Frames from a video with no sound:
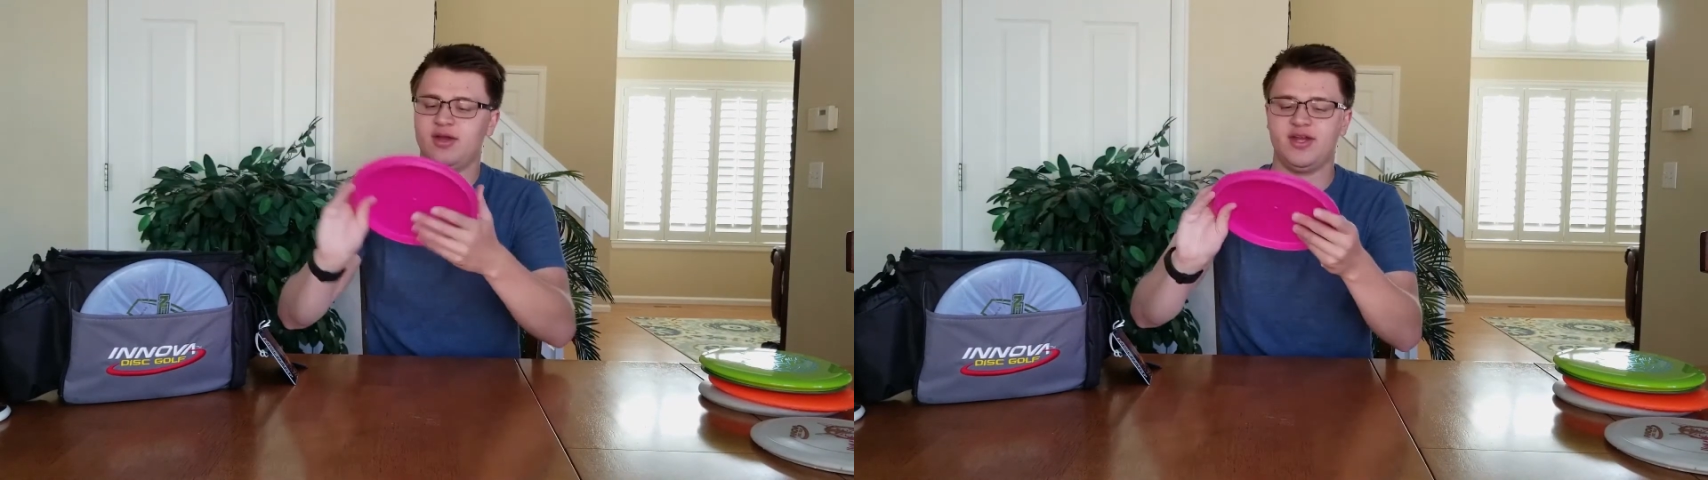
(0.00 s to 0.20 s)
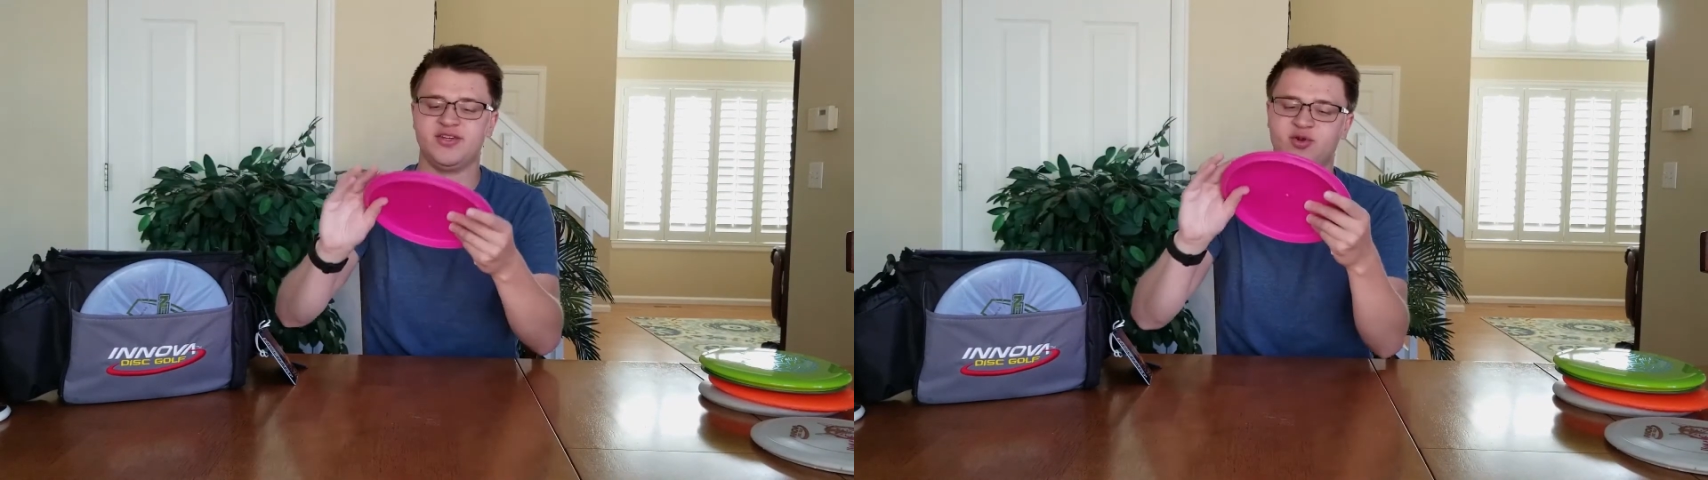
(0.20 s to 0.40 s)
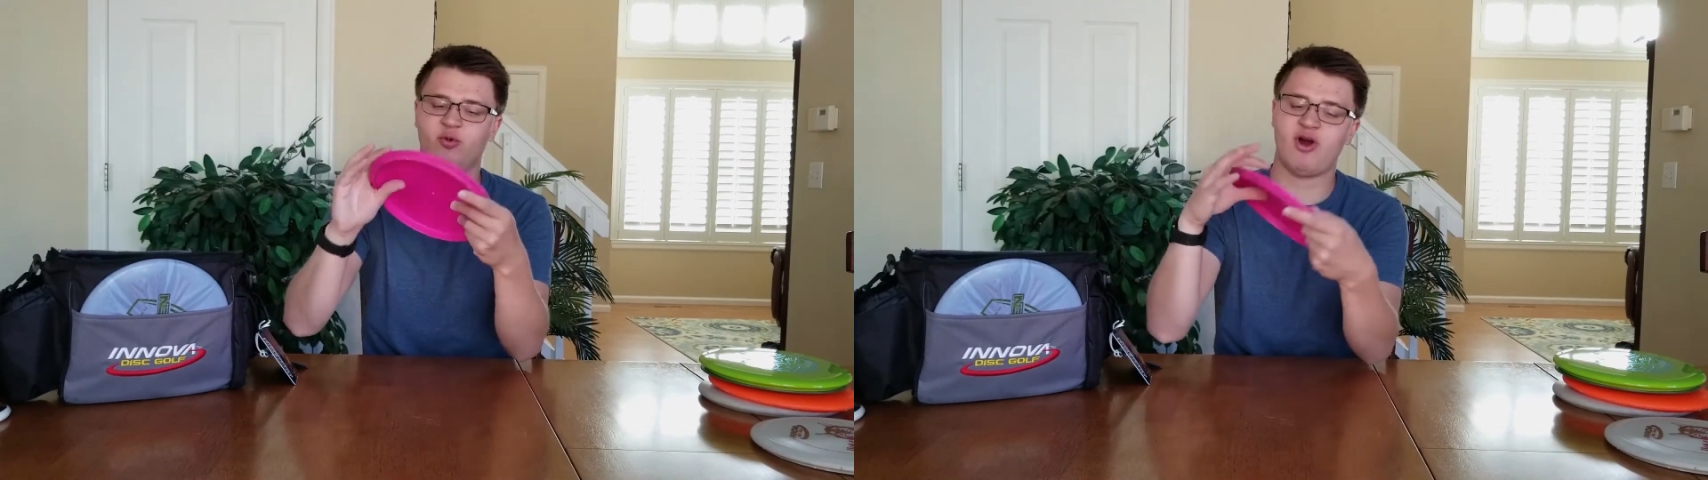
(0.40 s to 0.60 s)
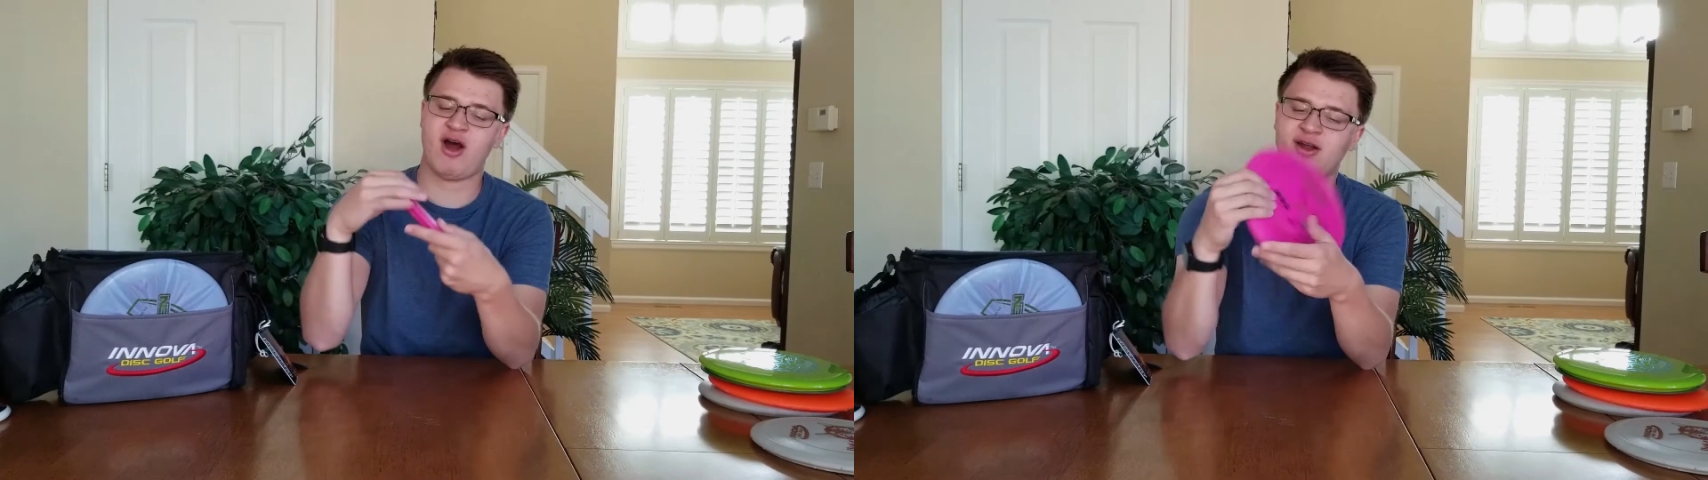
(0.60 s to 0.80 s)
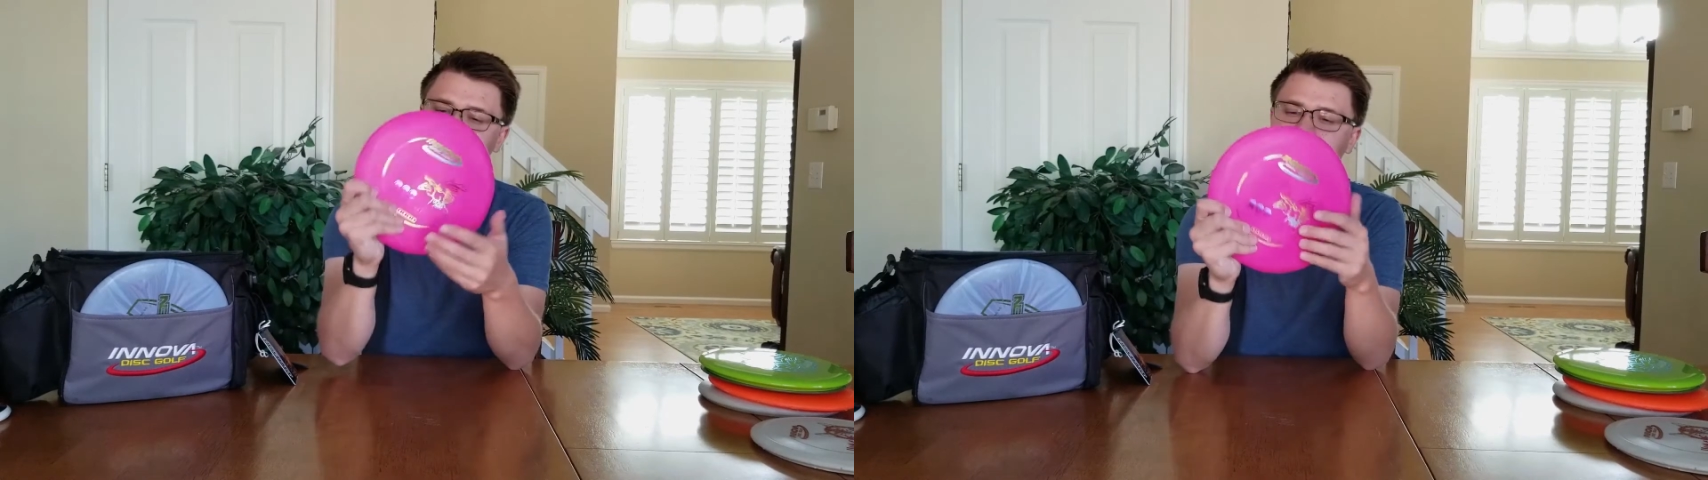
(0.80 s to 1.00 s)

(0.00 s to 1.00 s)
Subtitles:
is a Rock.